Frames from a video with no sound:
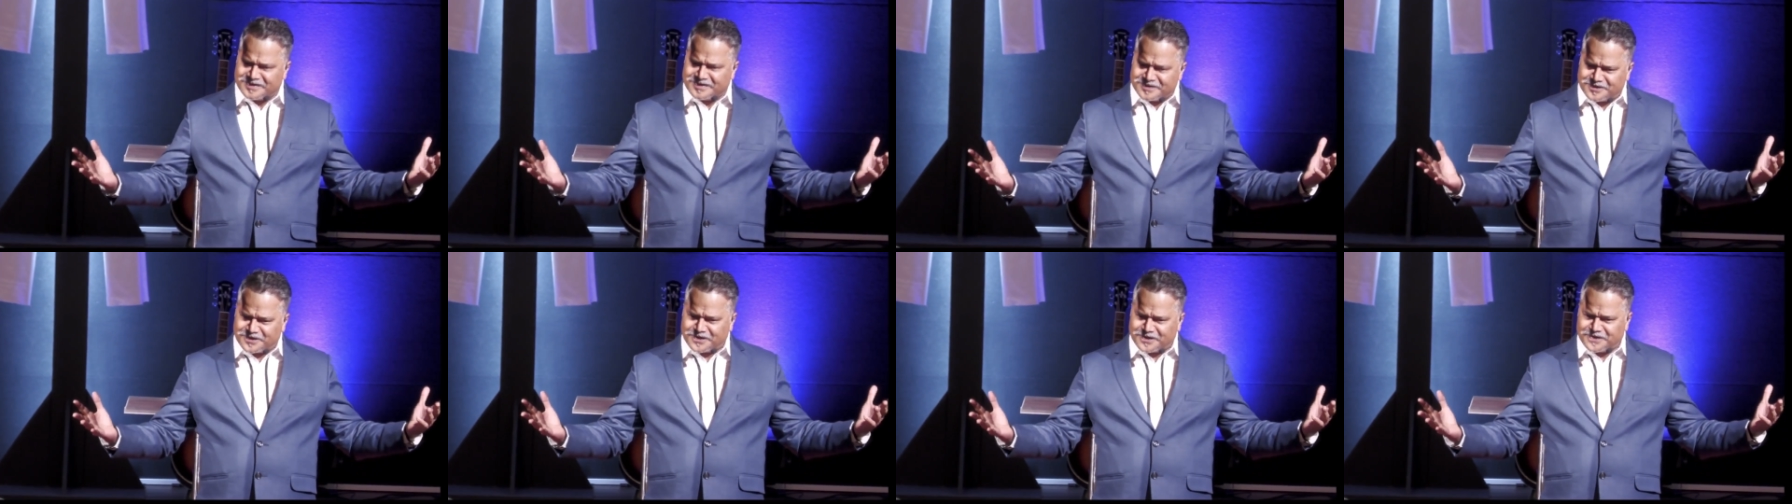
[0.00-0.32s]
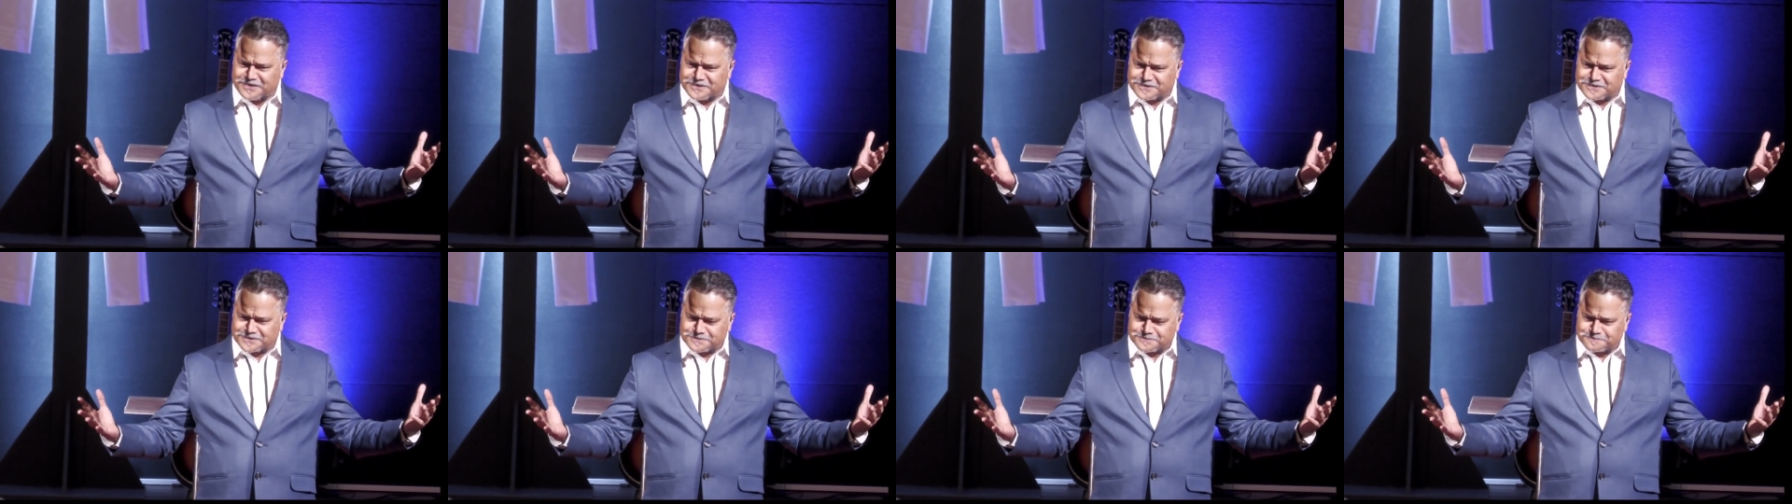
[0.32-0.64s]

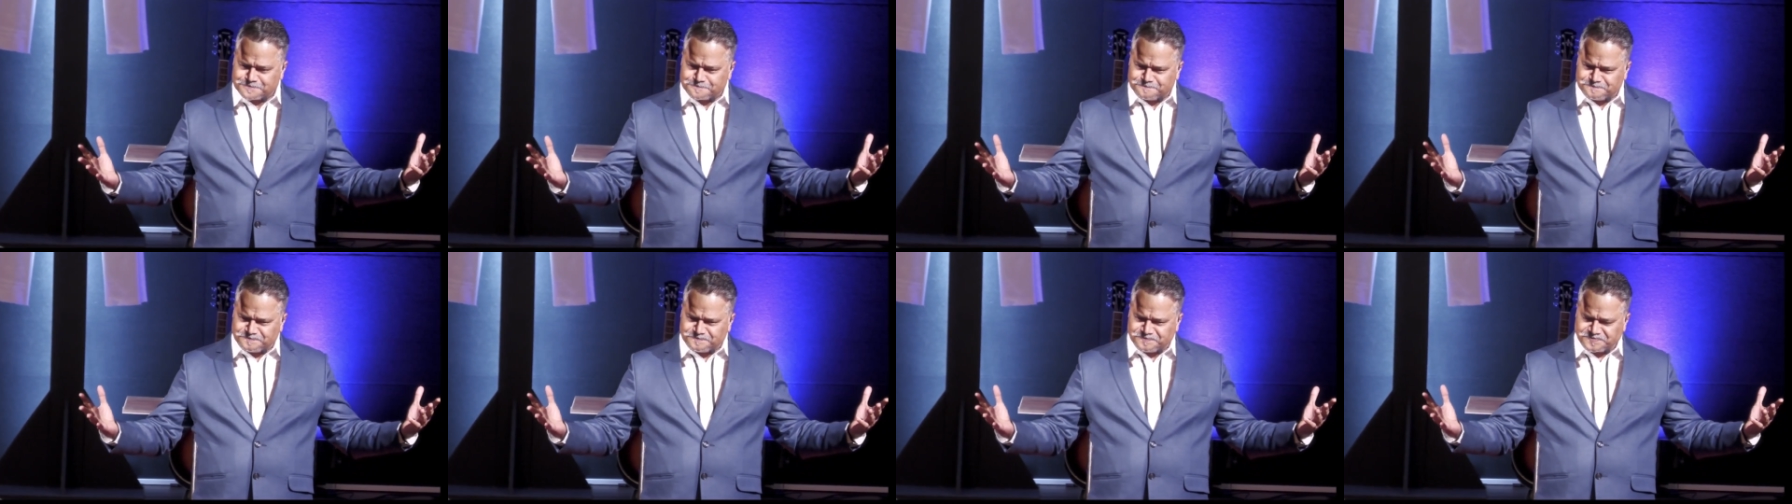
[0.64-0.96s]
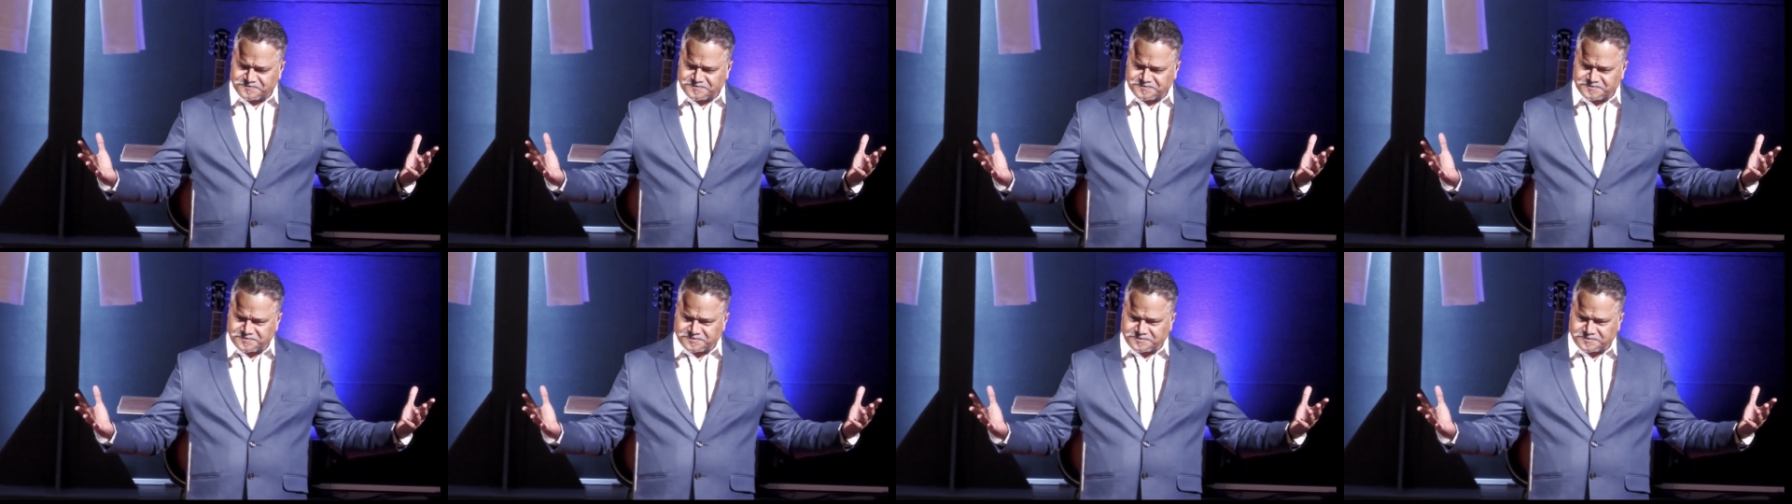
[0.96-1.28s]
increased.
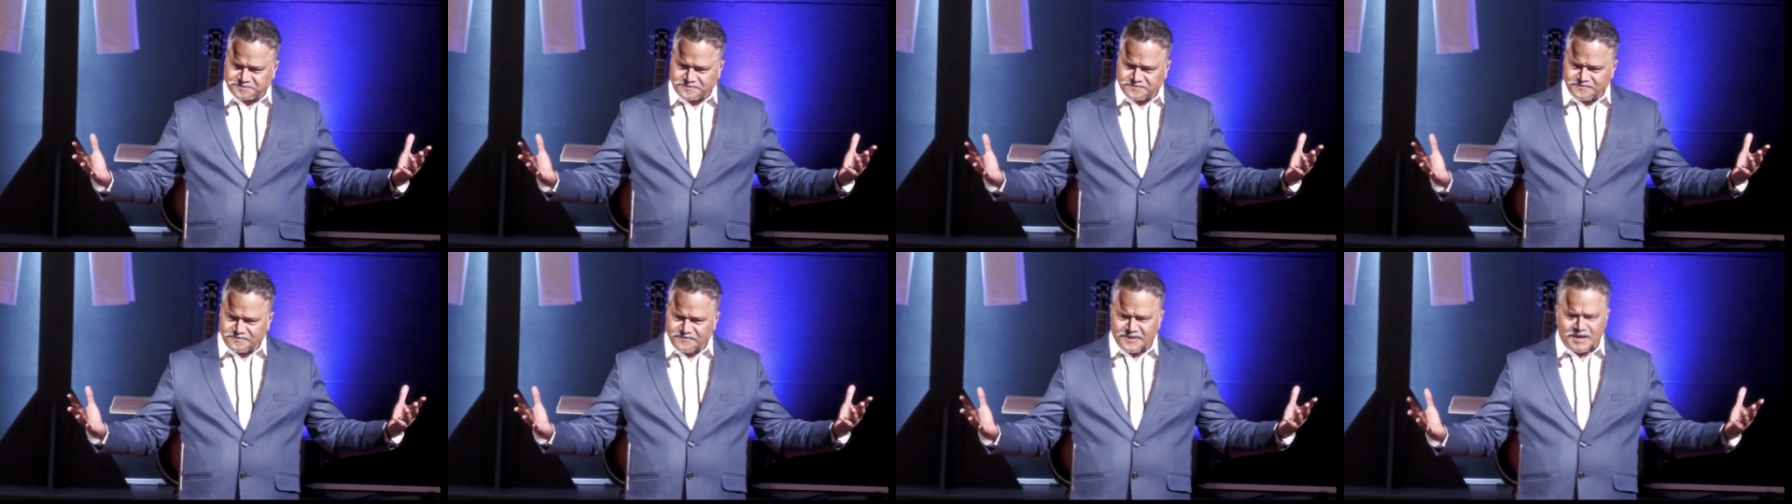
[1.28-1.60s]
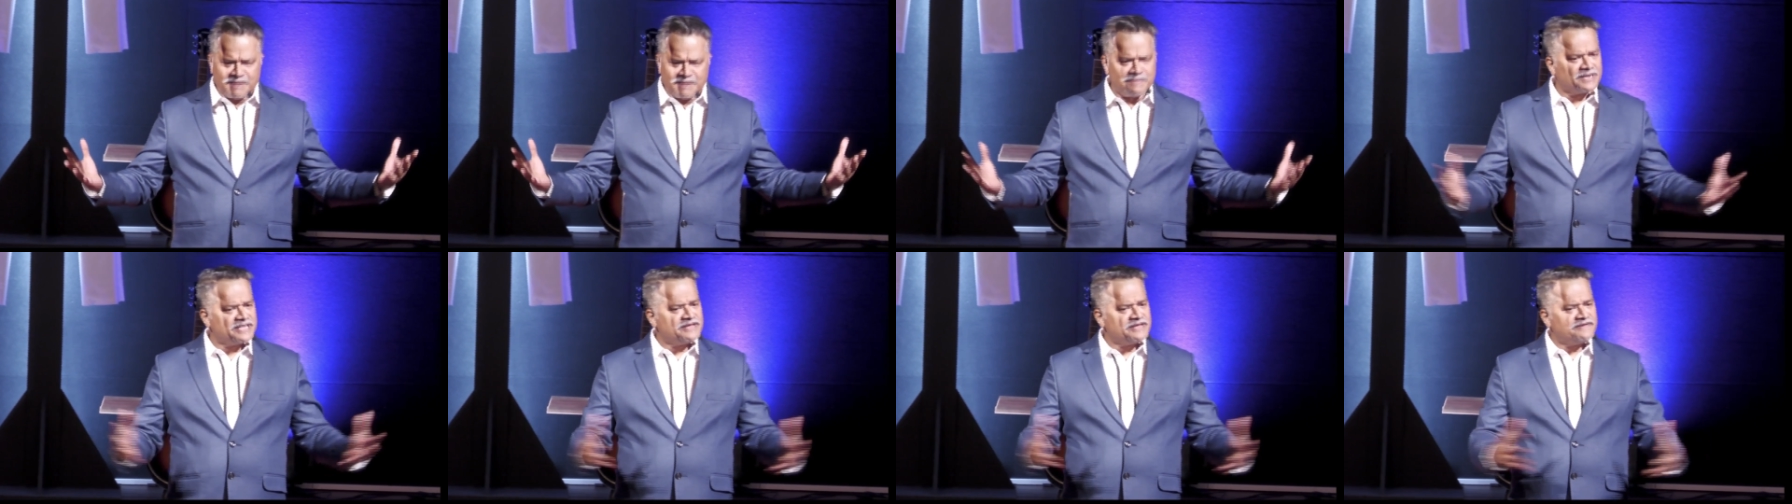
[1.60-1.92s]

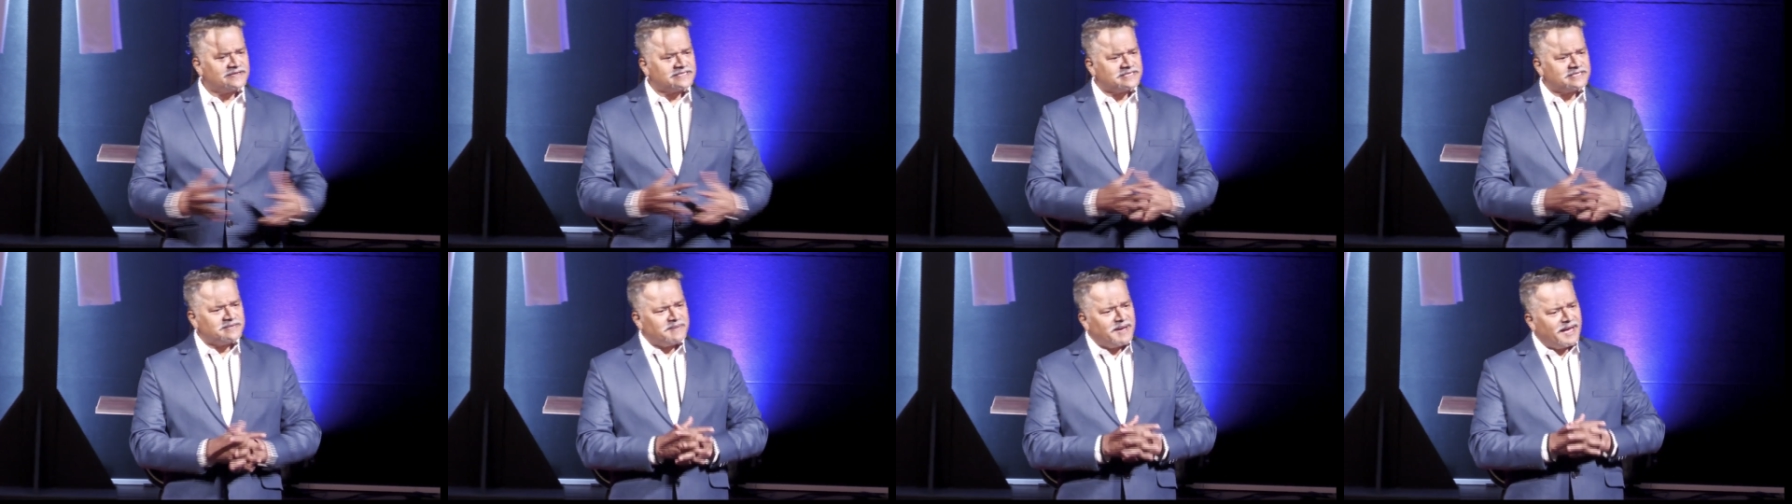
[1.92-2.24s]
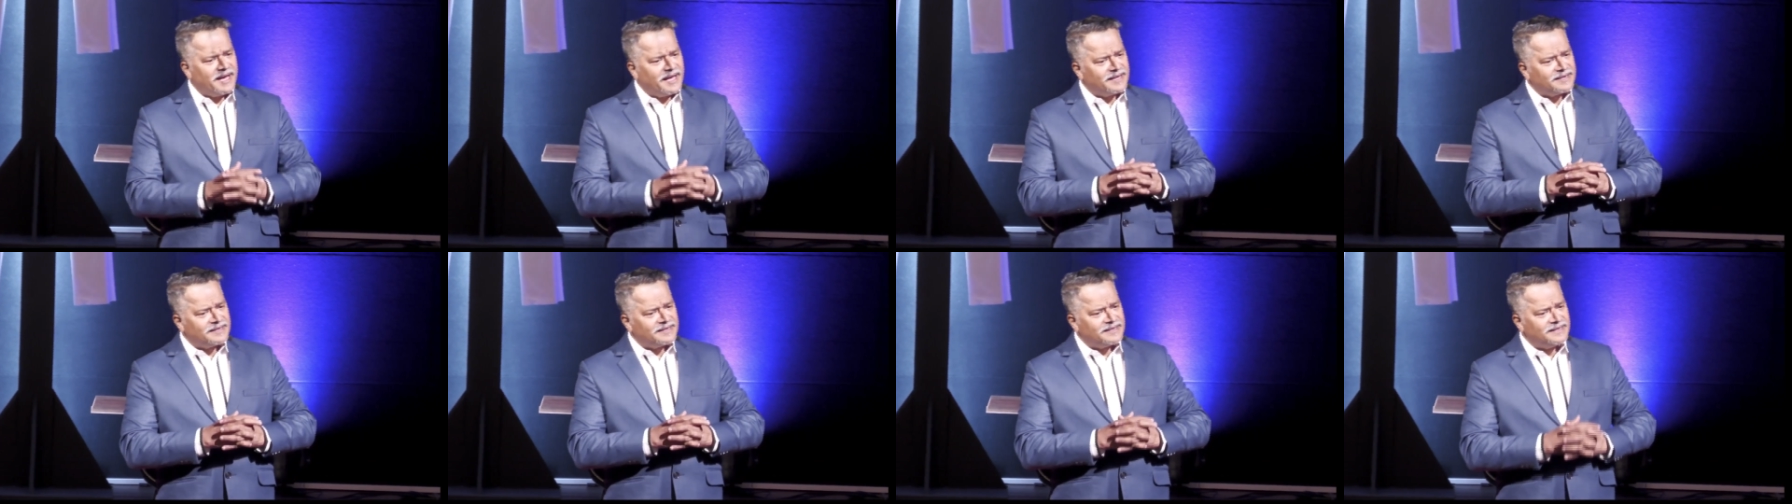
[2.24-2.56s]
But there was a
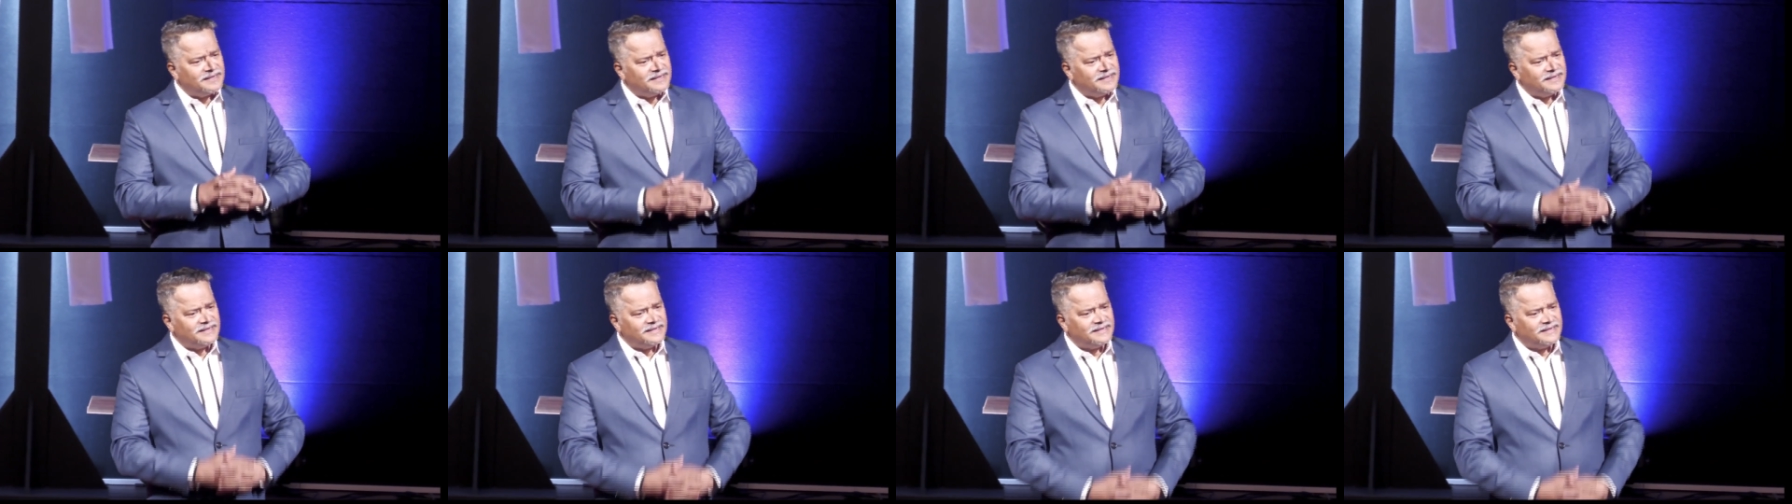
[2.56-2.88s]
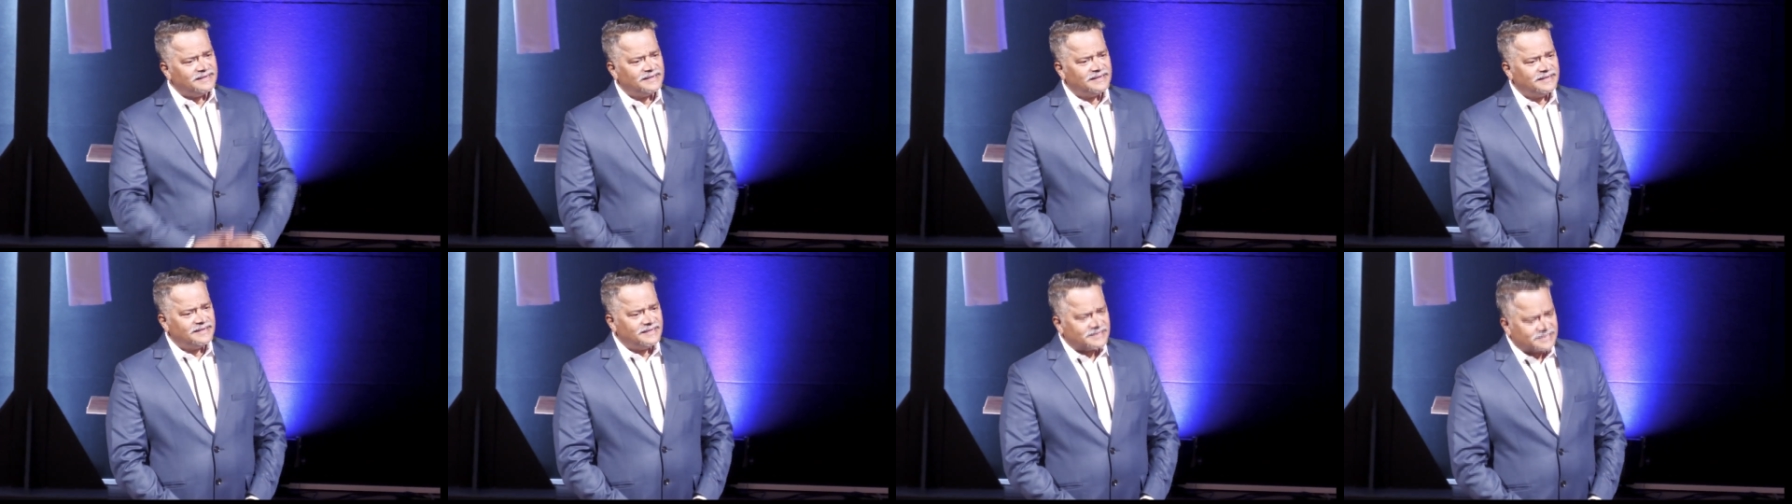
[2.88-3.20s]
man,
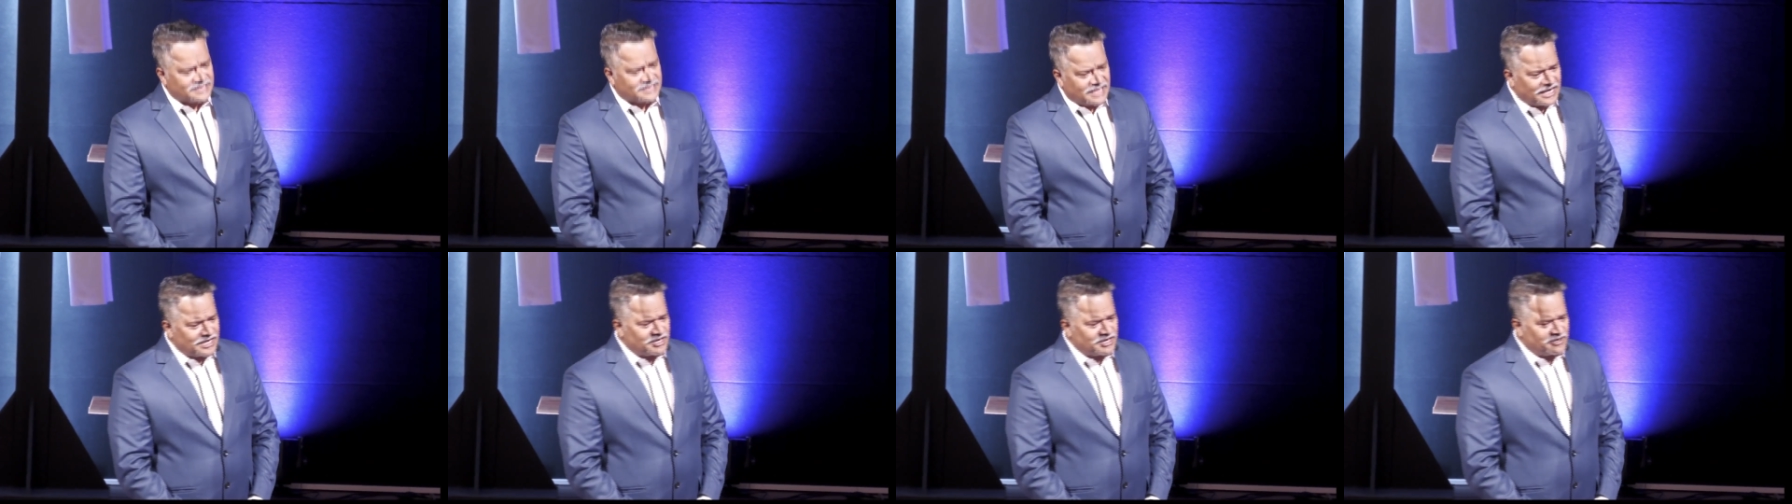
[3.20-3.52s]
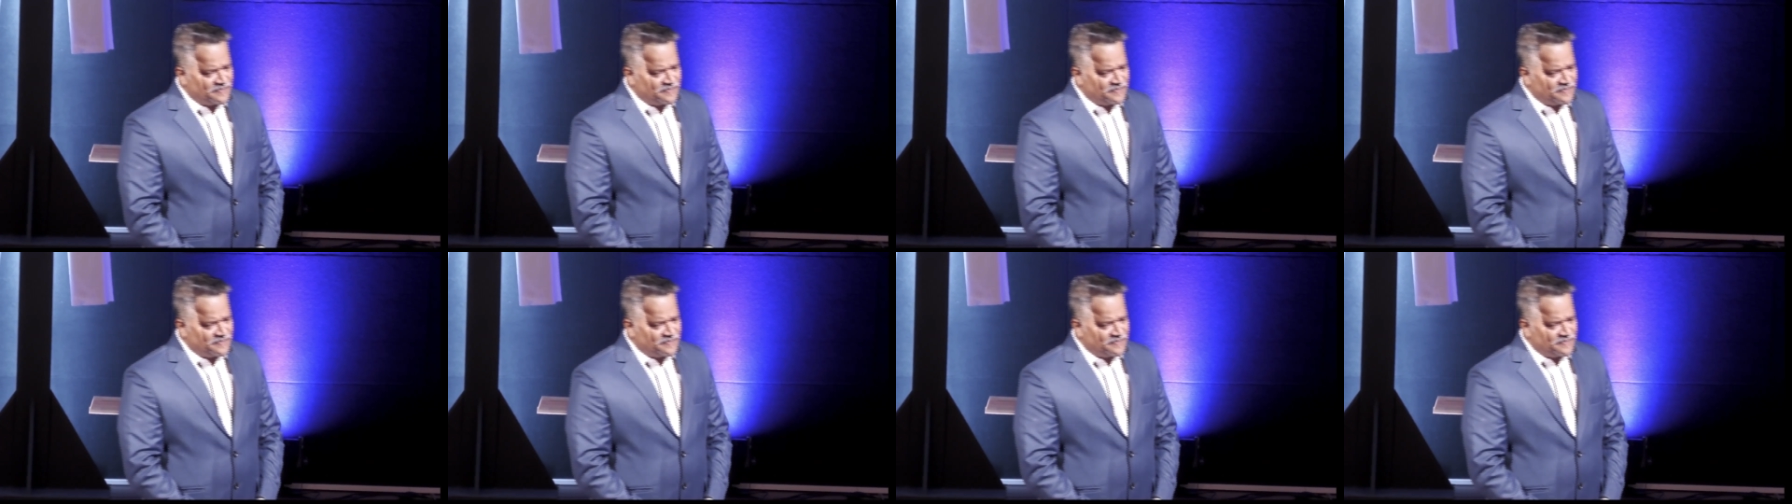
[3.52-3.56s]
side